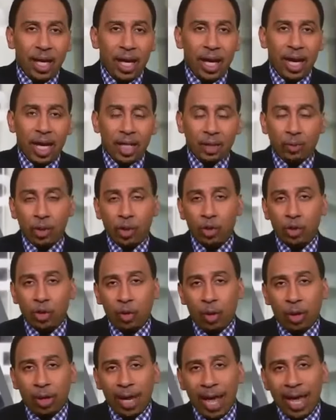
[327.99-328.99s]
And that's what you
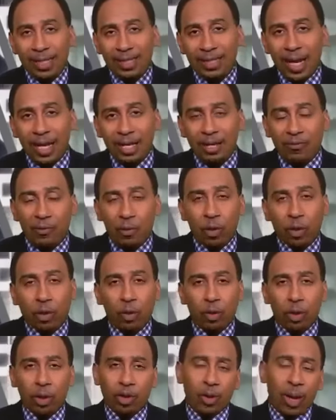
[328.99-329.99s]
saw last night in the fourth
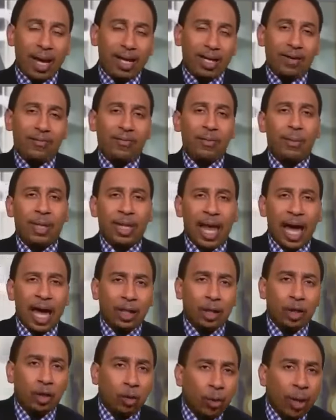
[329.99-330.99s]
quarter. So I give him a
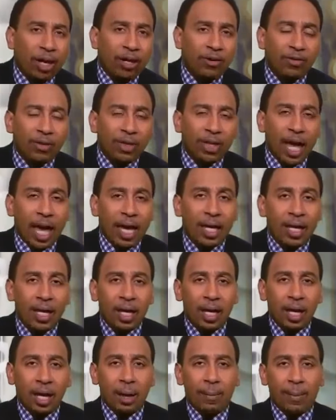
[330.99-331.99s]
lot of credit for that.
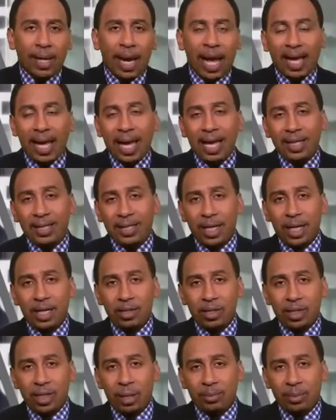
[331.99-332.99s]
But I got to tell
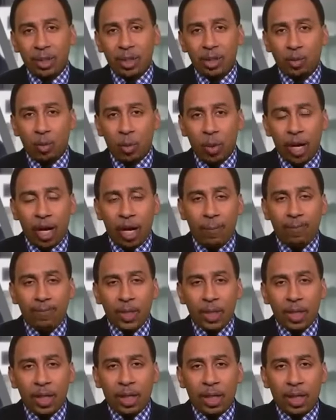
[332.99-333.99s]
you something as well.
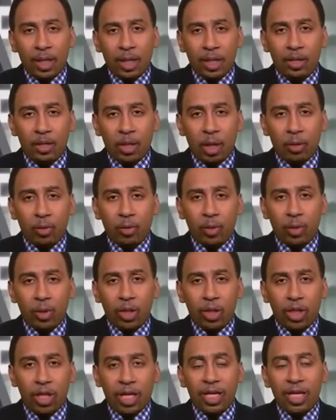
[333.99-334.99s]
You know,
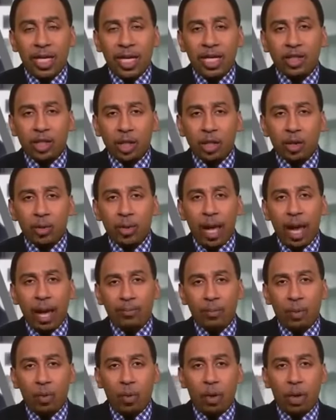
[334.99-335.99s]
he needs to do
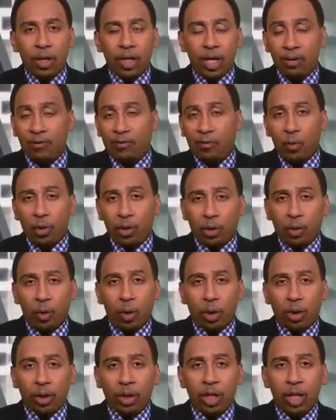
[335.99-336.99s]
that more in the fourth
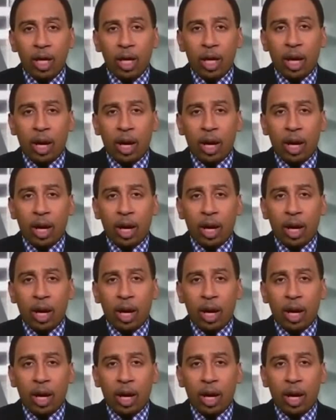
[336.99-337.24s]
quarter.